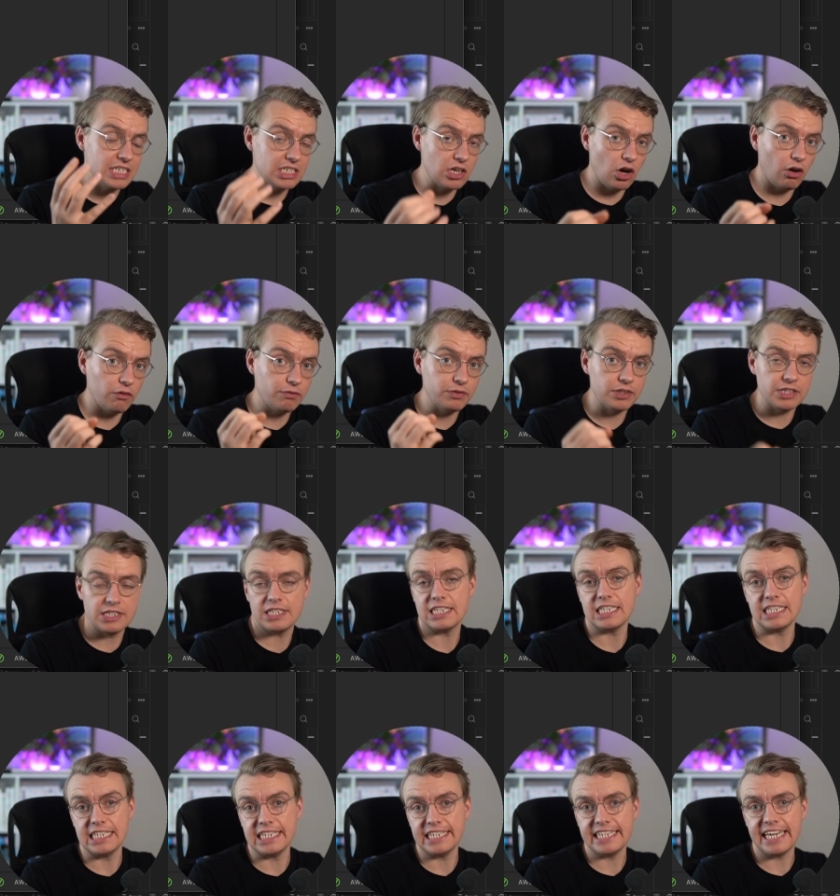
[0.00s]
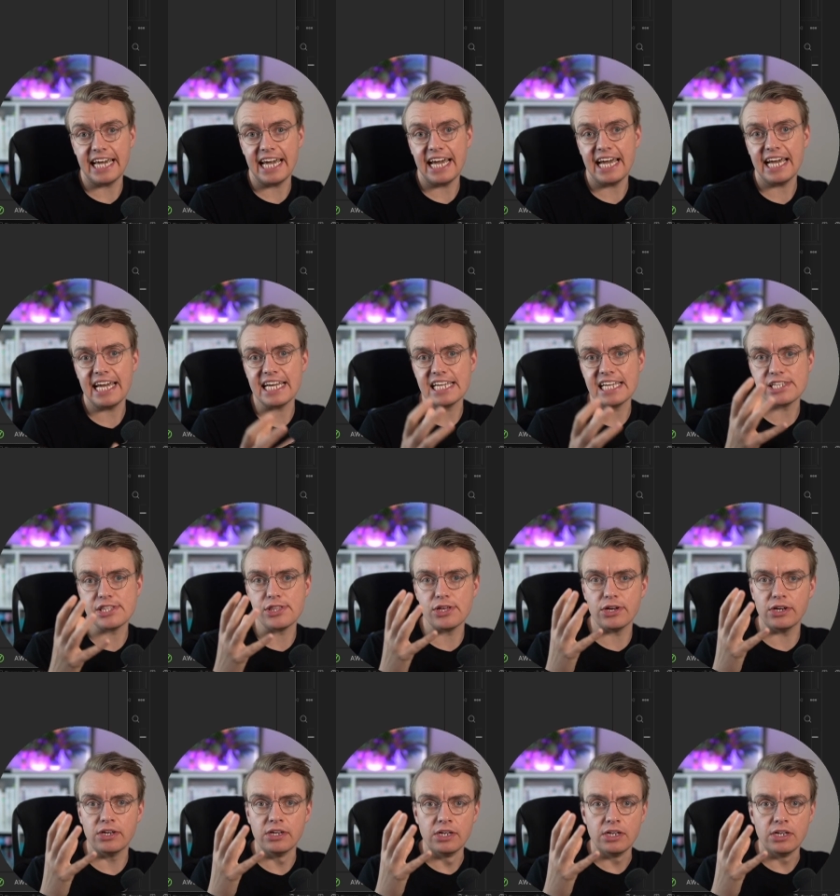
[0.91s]
of the CDK is
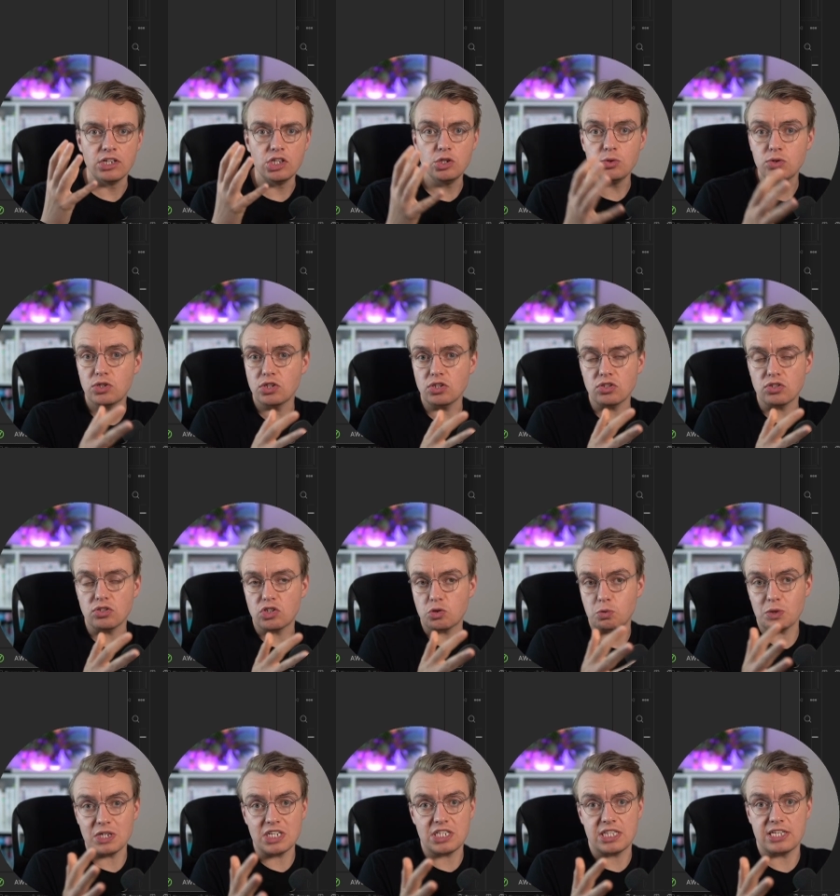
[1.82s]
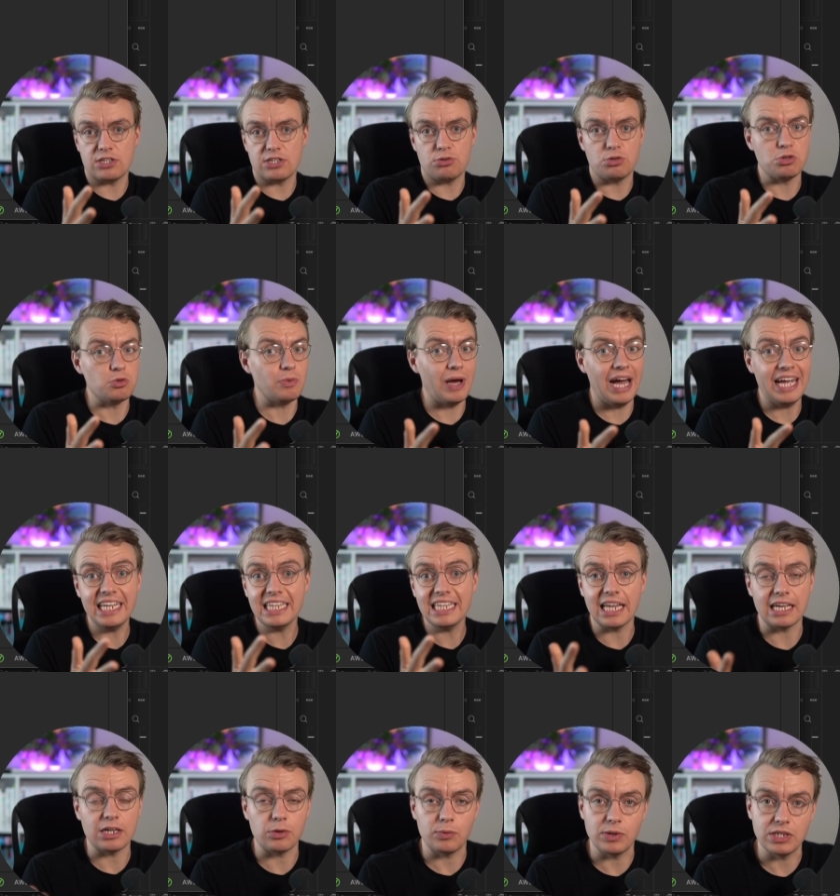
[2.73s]
that you can switch this to any
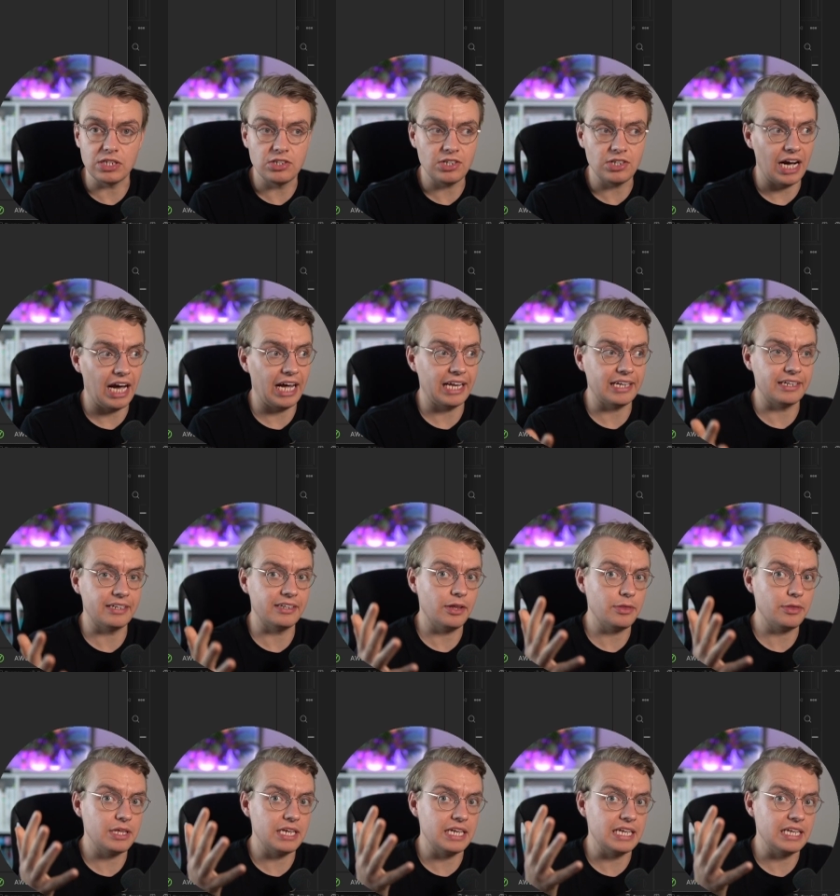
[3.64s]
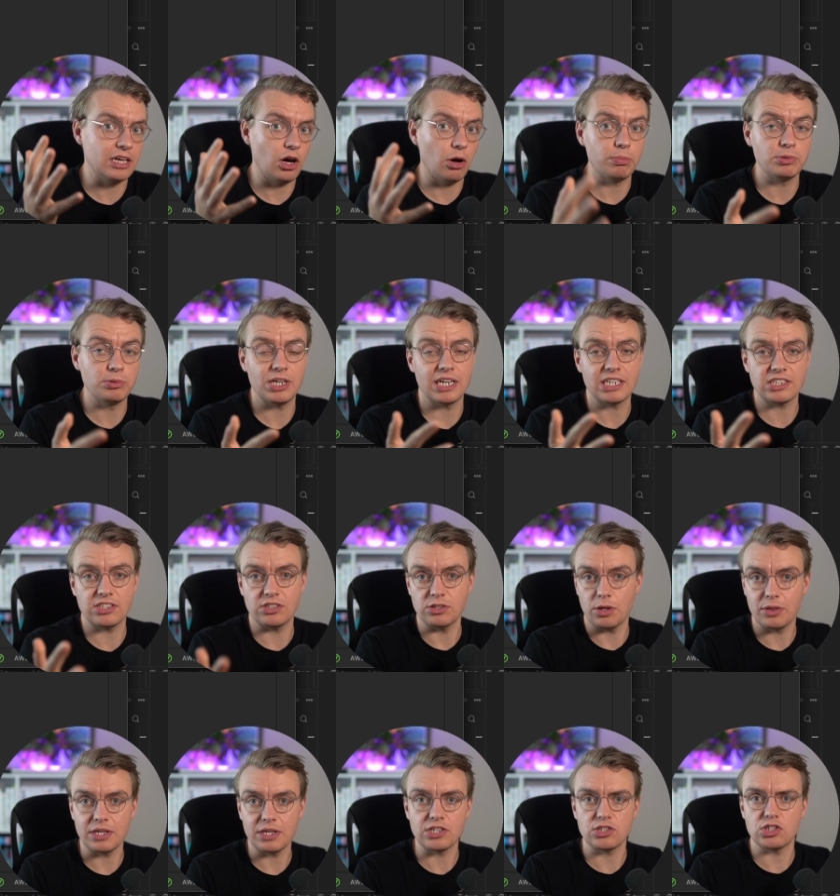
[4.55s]
language, and the objects and the
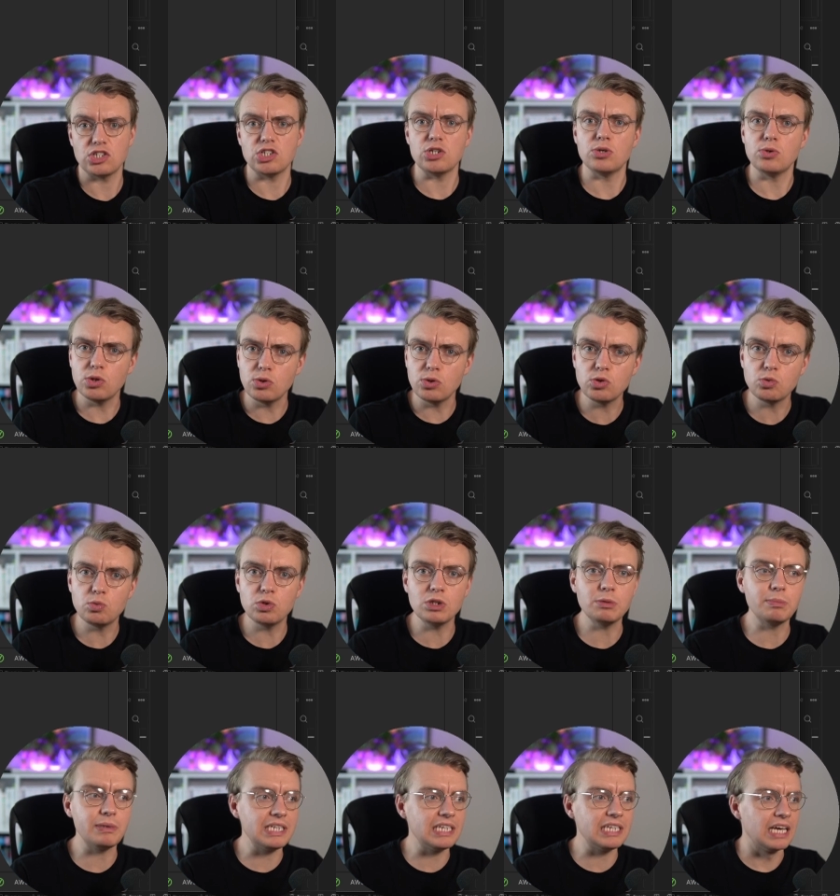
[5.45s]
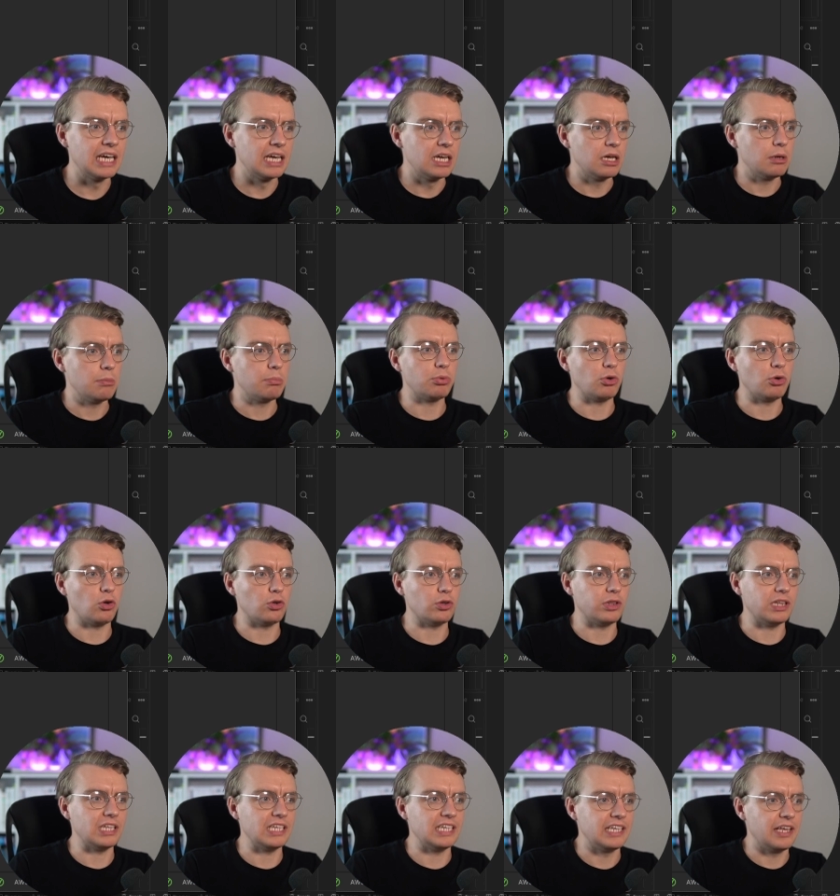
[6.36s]
things that you use will be
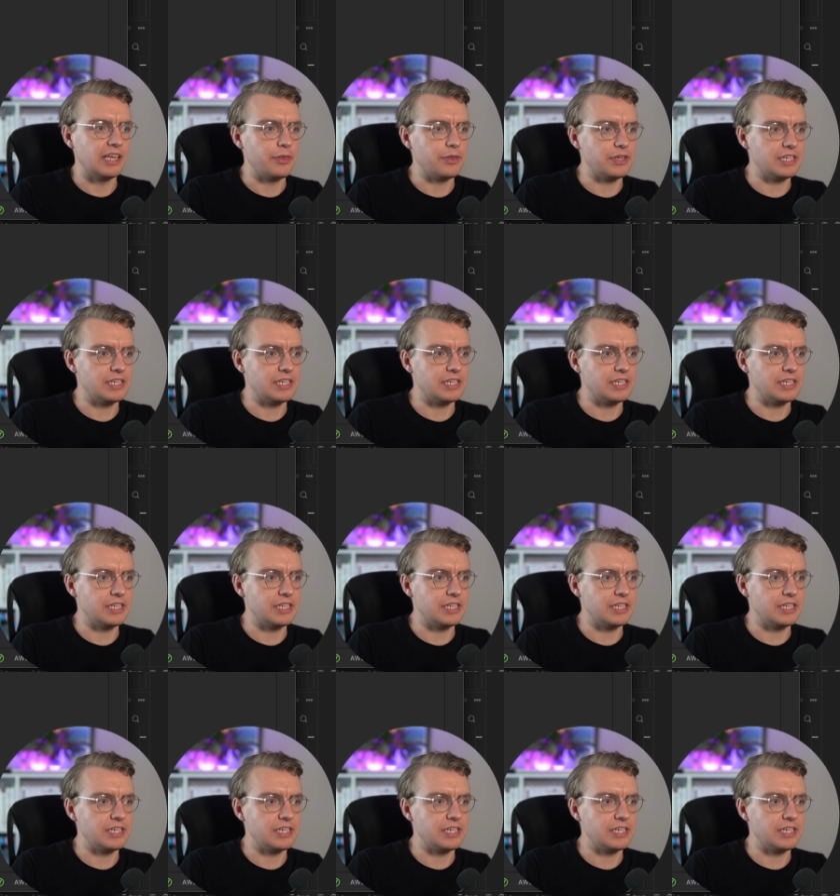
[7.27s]
broadly the